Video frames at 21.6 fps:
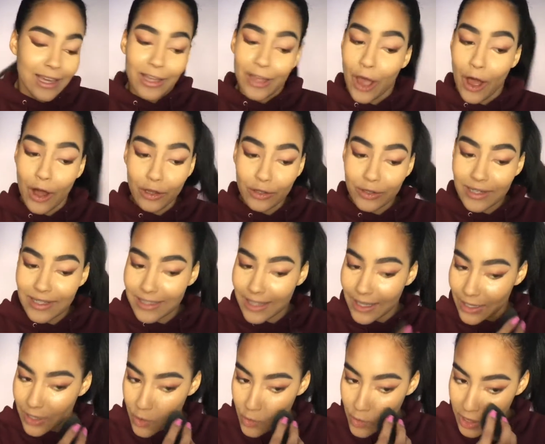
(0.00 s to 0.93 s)
Color is
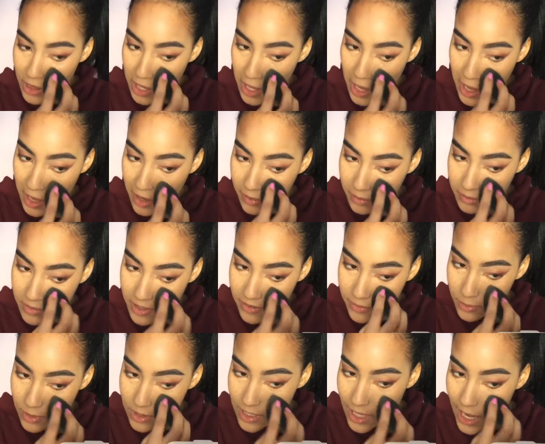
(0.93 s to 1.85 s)
gonna really help me
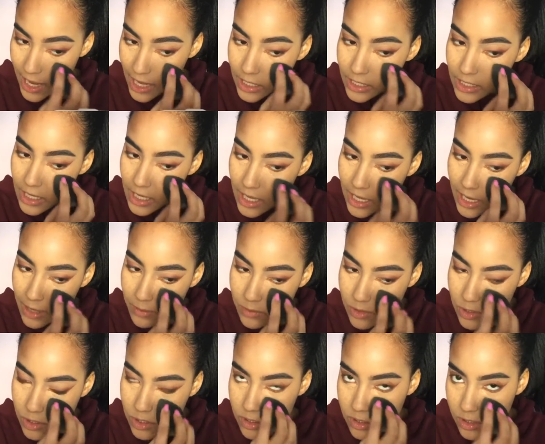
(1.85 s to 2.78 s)
with that and I'm
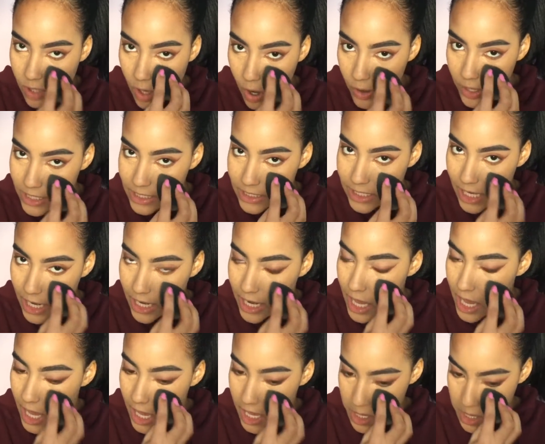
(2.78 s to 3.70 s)
so
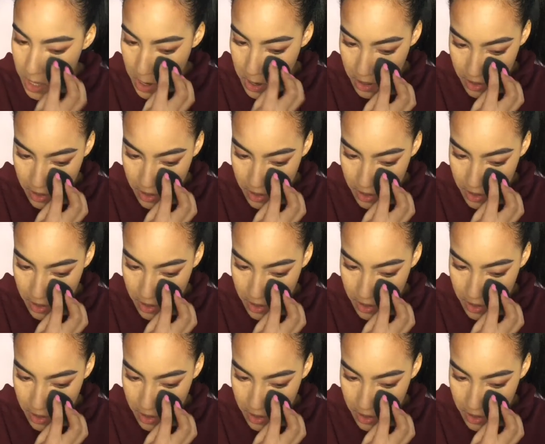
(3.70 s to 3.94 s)
excited.